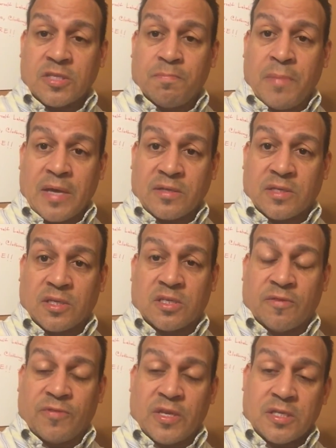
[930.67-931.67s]

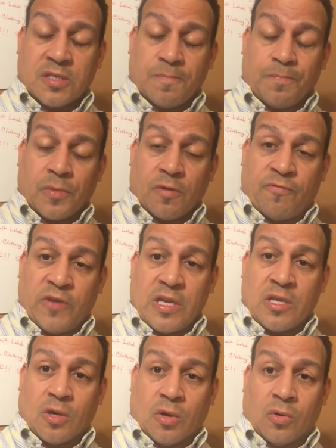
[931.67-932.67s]
message, if this
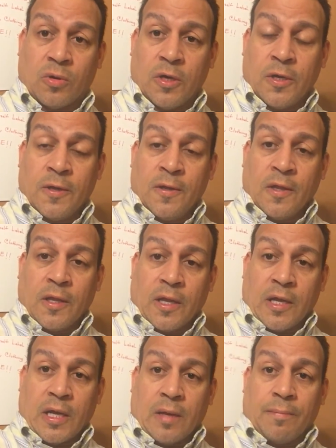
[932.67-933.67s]
video
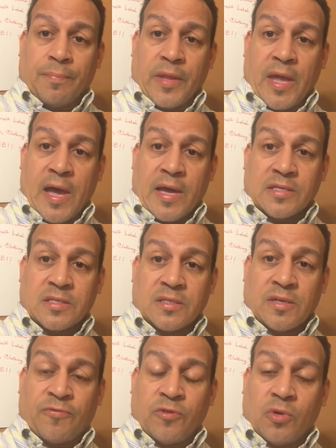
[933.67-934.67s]

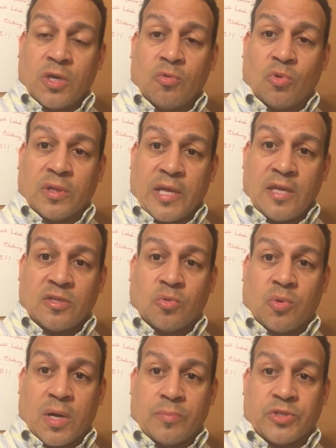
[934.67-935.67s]
if you can relate to
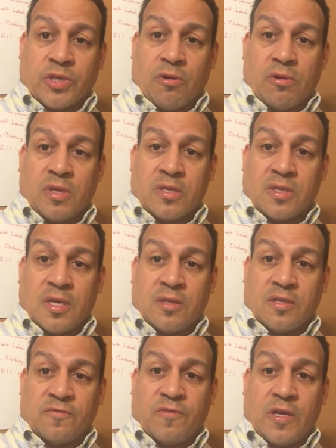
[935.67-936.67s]
what I'm sharing in
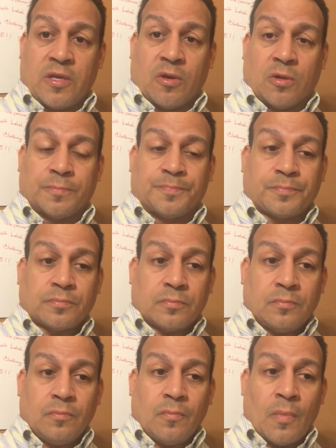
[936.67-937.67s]
this video,
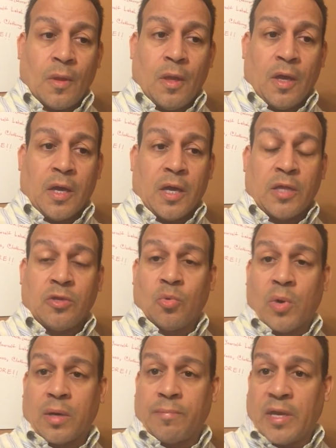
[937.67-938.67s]
and you
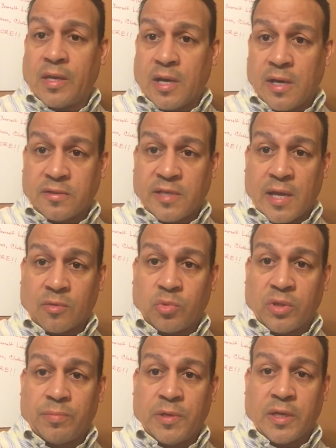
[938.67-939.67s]
want to make contact
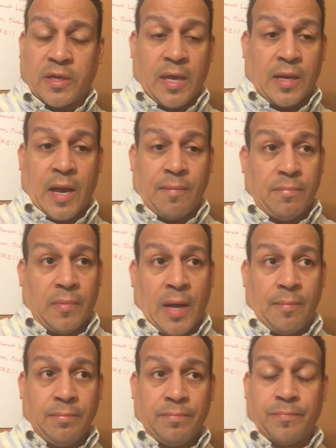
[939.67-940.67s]
with me, again,
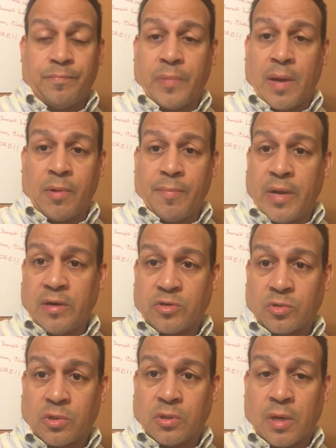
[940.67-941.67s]
I'm a
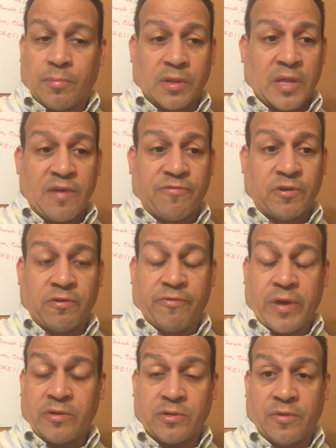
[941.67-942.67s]
mentor. I'm a life
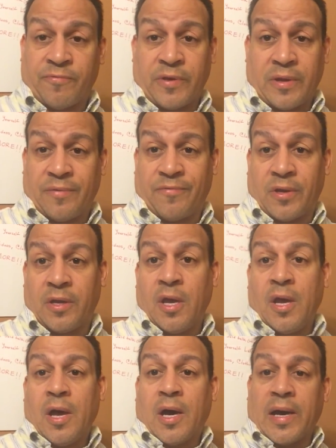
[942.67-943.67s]

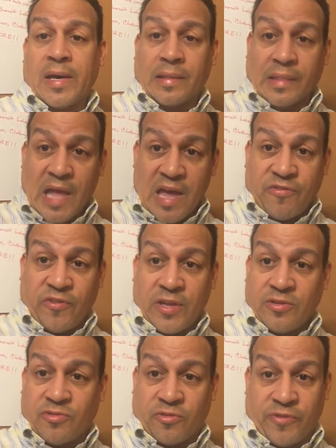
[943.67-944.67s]

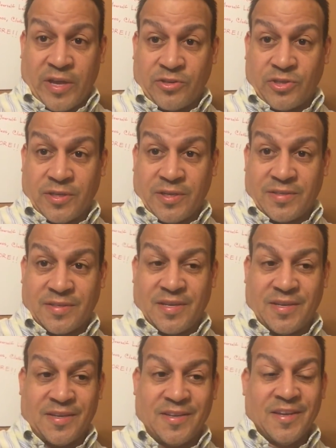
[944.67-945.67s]

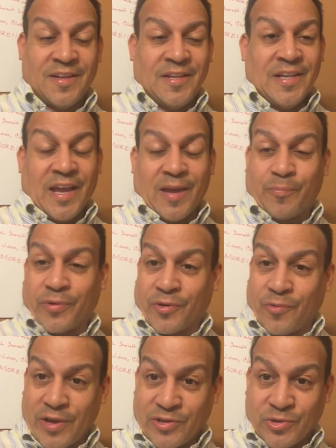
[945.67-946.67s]
interventionist, a
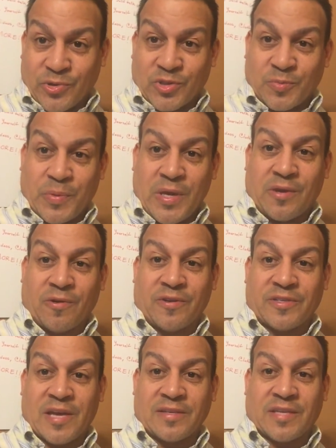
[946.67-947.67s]
progressional speaker,
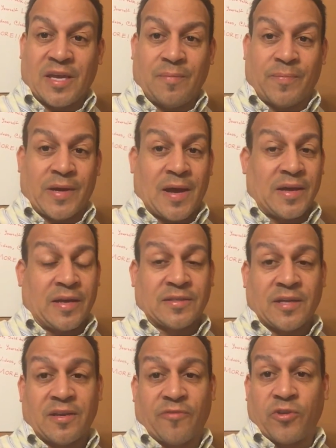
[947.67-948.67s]
as I say. But I
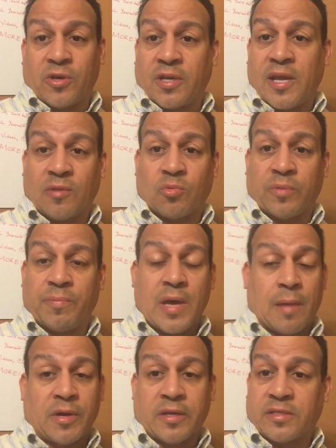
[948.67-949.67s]
tell you, if you connect with me,
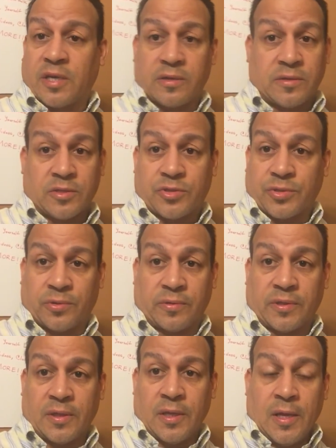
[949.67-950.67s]
I'm going to tell you the
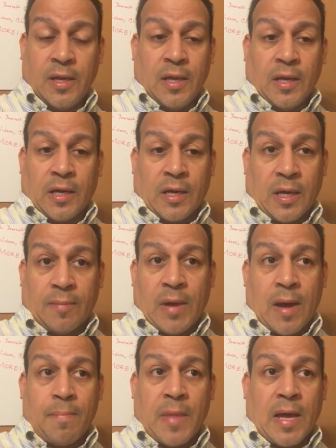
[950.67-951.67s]
truth.
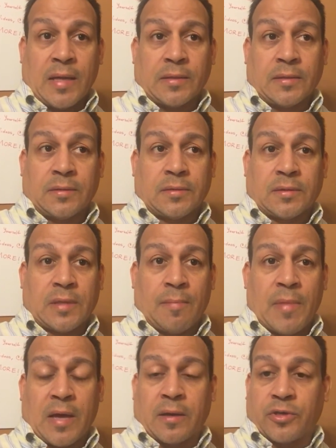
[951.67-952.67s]
I'm not
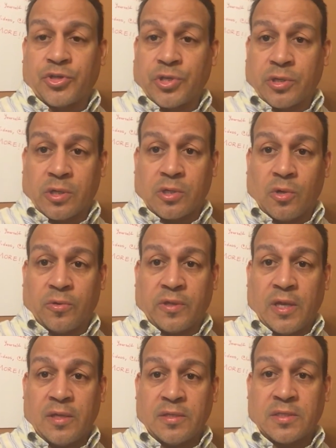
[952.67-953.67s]
going to sugarcoat
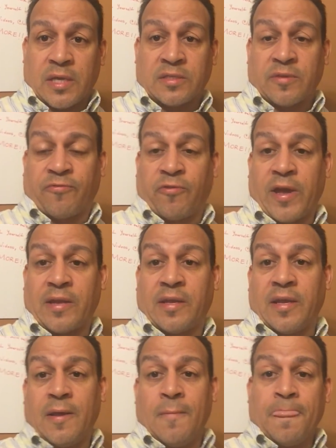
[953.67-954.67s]
things. As a
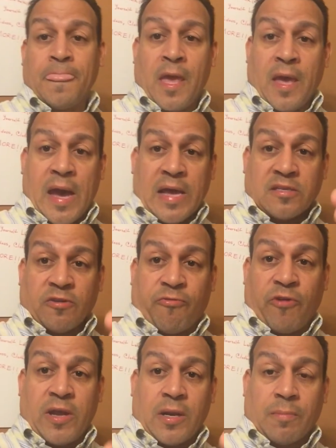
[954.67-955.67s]
friend,
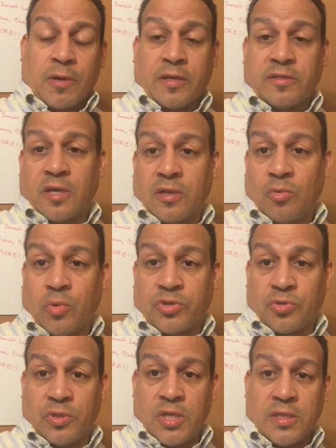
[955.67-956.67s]
I'm going to tell you
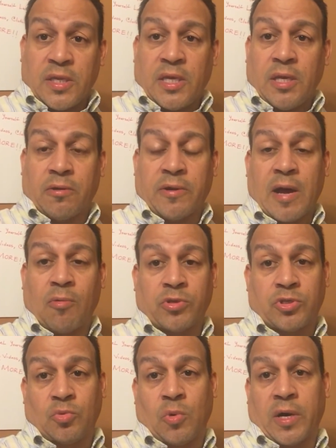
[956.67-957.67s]
what you need to hear, not
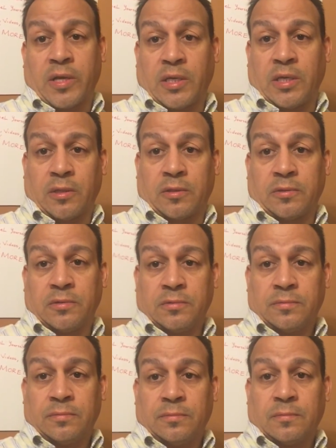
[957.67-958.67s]
what you want to hear.
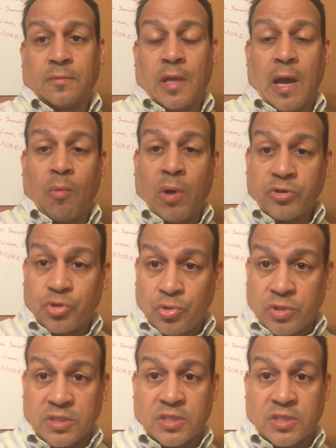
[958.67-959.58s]
I want you to